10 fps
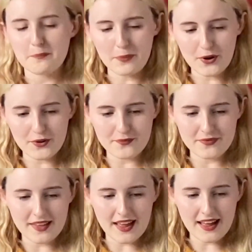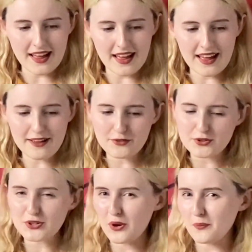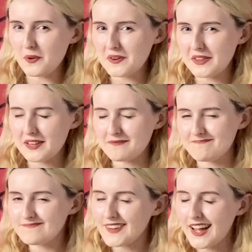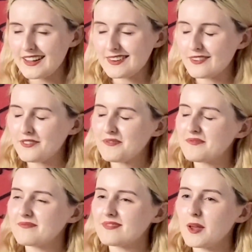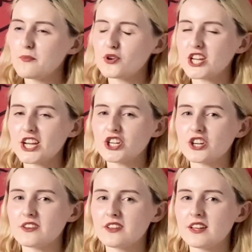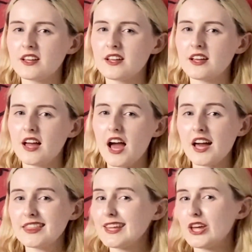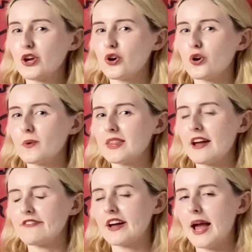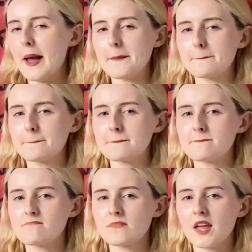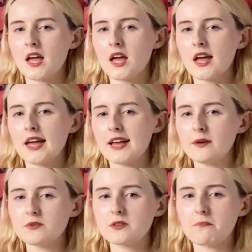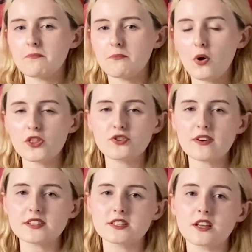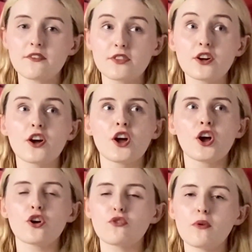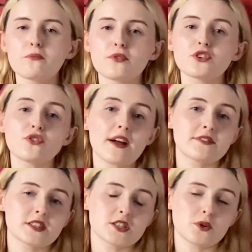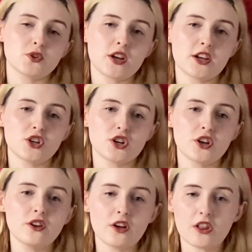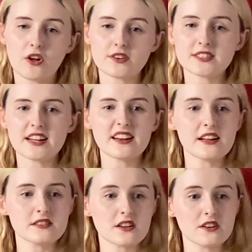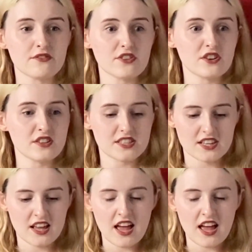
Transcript: But I've also got one other kind of prediction. I think he could go in the FIA. He was one of the directors of the Grand Prix Drivers Association alongside Alexander Wurz